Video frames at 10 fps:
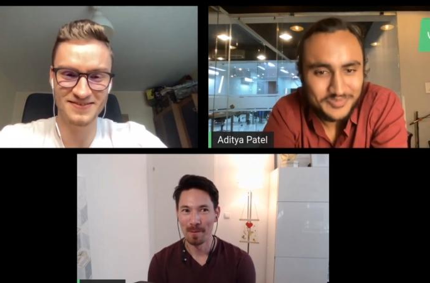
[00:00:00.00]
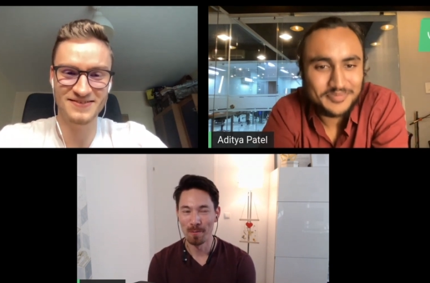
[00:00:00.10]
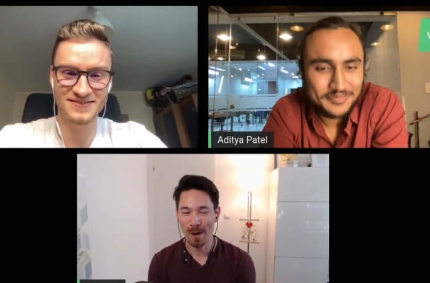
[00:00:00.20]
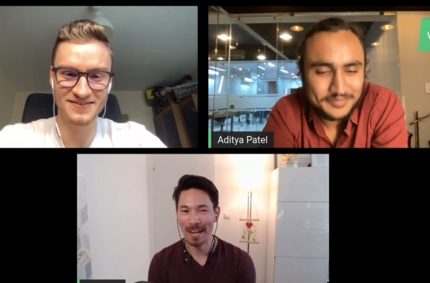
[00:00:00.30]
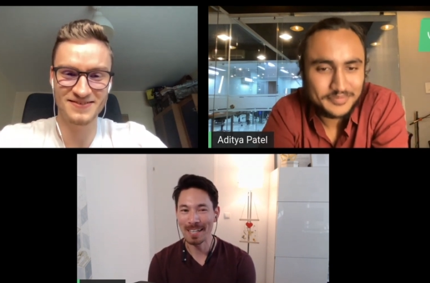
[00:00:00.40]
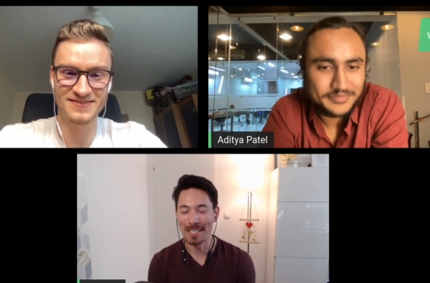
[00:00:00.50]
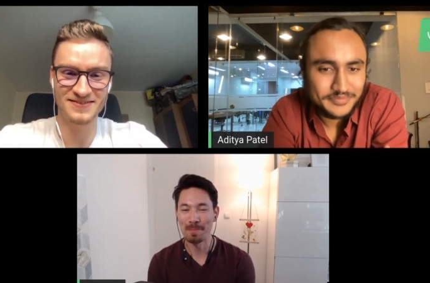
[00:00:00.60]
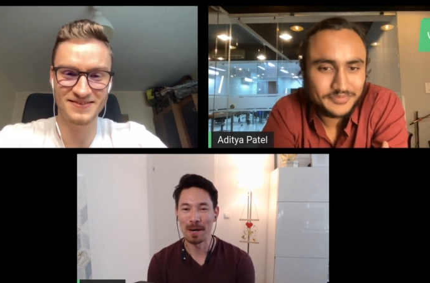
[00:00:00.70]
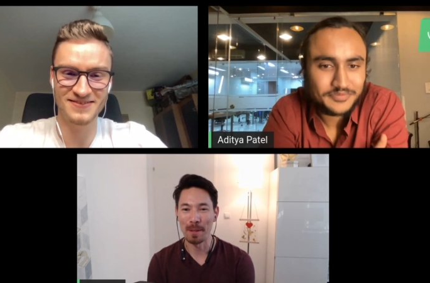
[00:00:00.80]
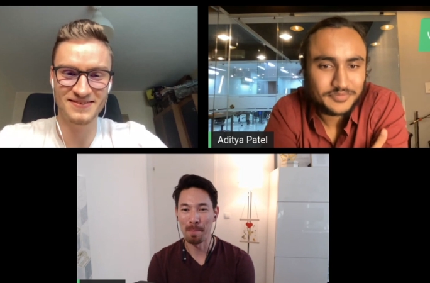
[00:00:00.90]
Speaker 1: rants
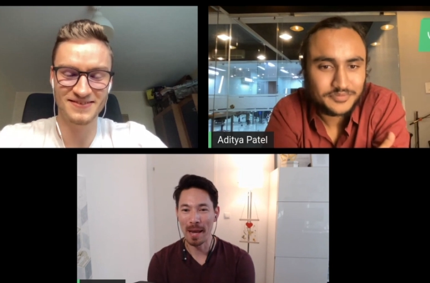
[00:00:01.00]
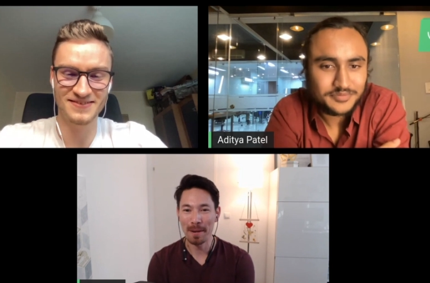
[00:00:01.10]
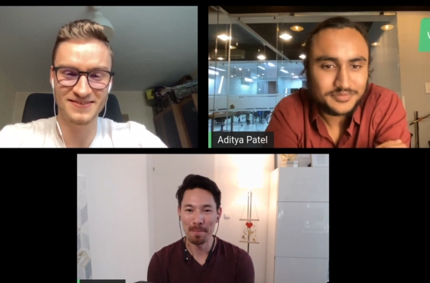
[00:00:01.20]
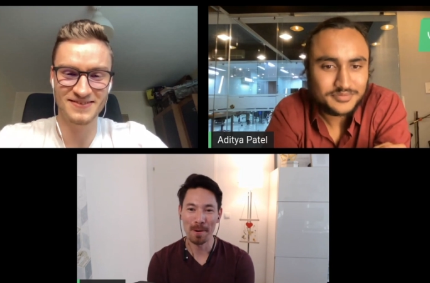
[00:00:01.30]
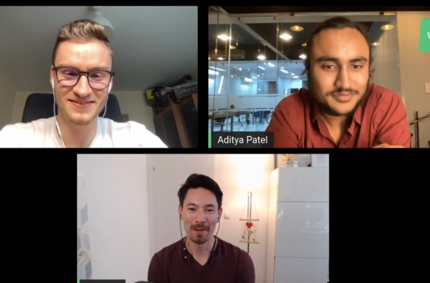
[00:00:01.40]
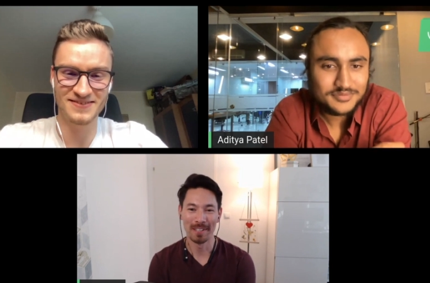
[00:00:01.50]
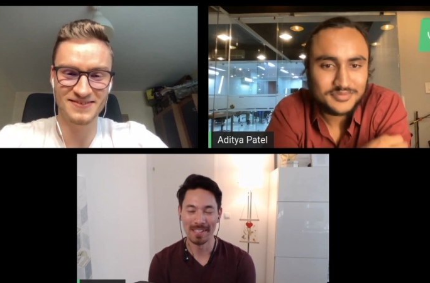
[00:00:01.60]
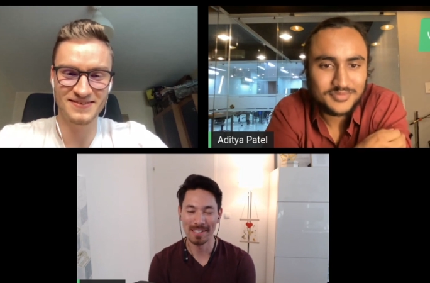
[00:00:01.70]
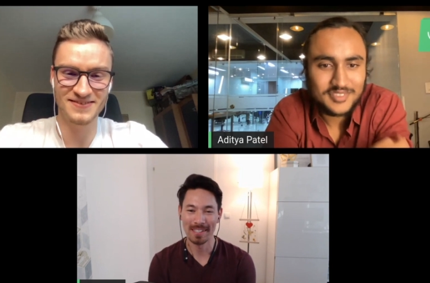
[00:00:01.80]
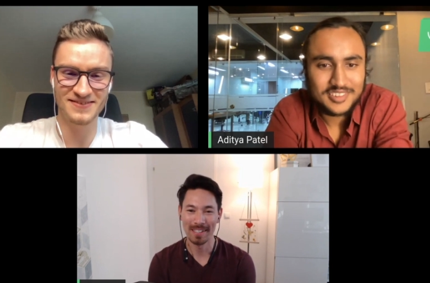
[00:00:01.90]
about the pain
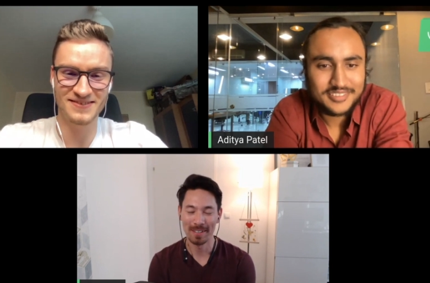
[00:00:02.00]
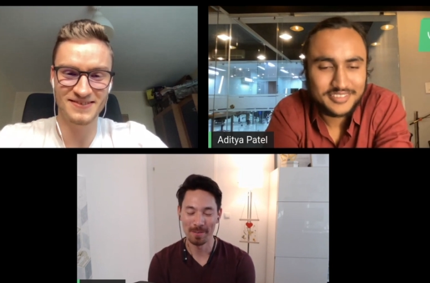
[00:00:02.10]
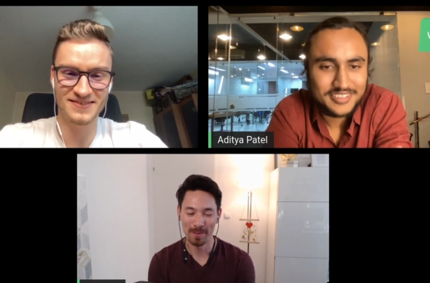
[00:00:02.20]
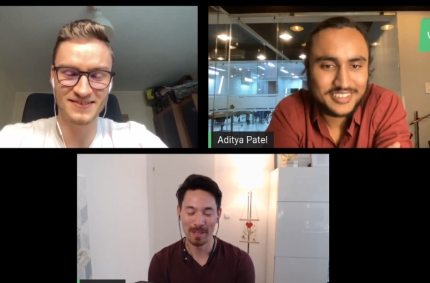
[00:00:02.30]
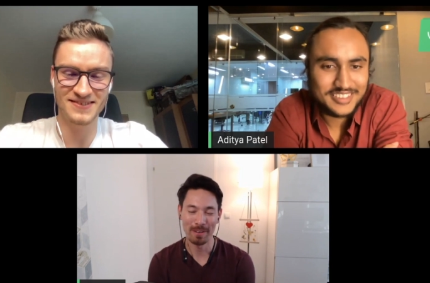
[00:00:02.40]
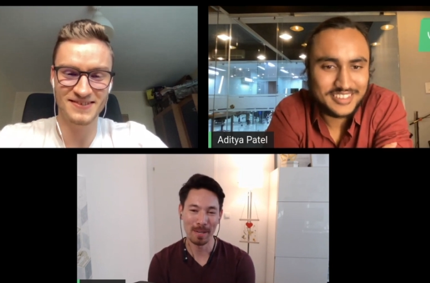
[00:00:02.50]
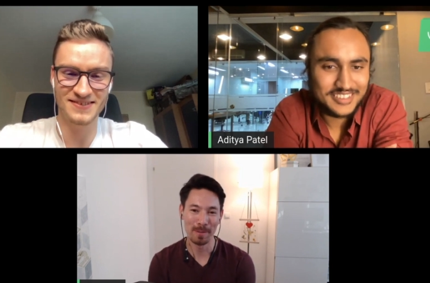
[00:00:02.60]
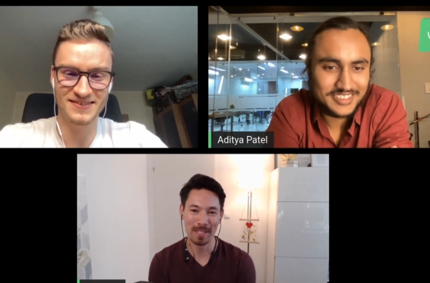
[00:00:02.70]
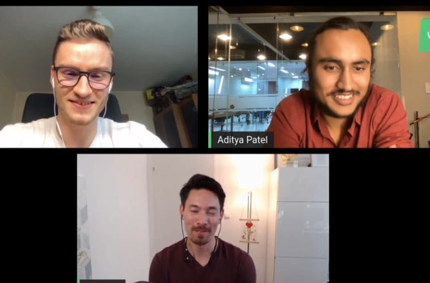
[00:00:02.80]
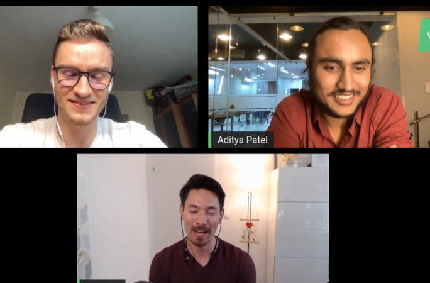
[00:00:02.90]
points the
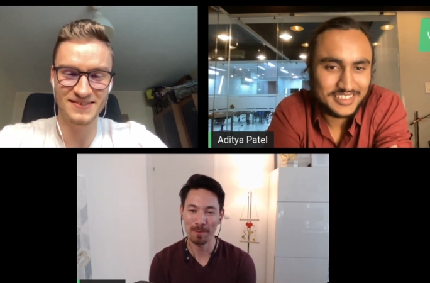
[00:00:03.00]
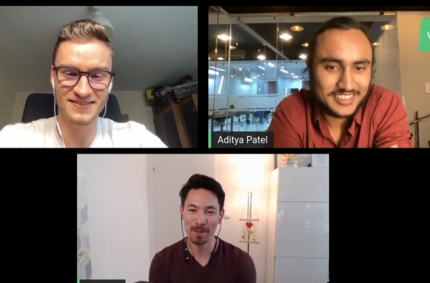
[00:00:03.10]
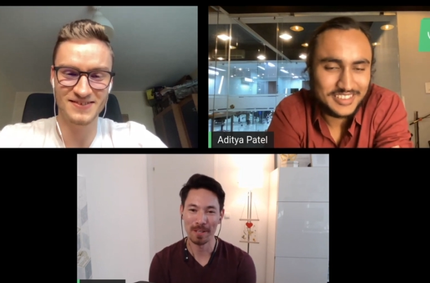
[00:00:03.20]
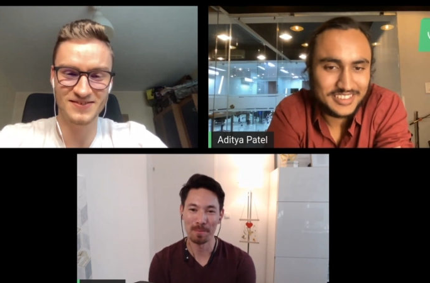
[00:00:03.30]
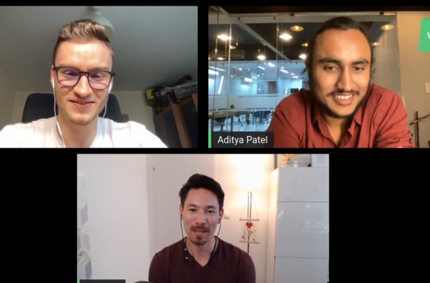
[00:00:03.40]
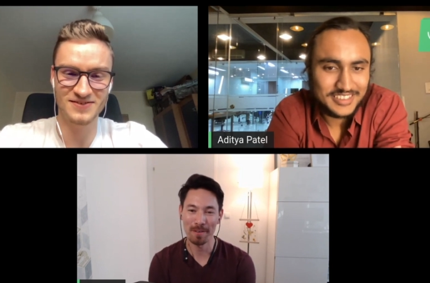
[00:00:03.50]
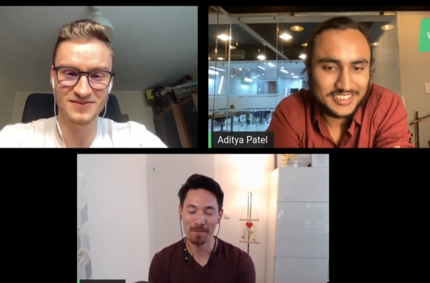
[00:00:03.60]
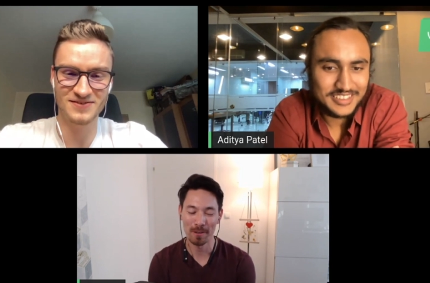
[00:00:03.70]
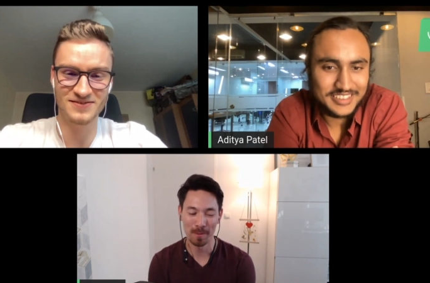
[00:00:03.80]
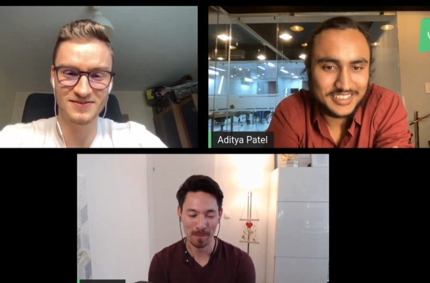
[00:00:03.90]
developers have had with other
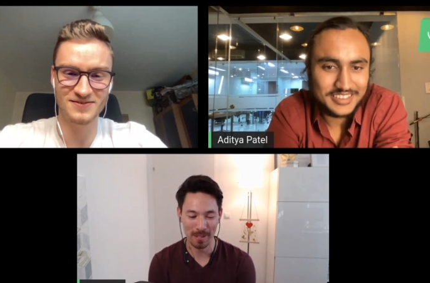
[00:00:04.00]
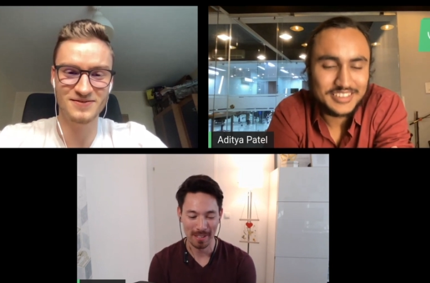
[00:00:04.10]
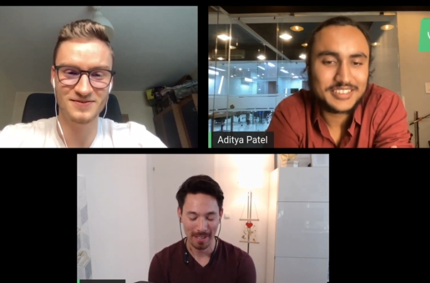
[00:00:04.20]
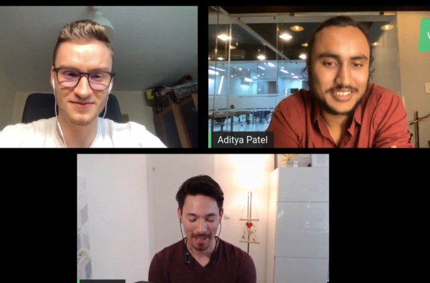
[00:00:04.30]
platforms.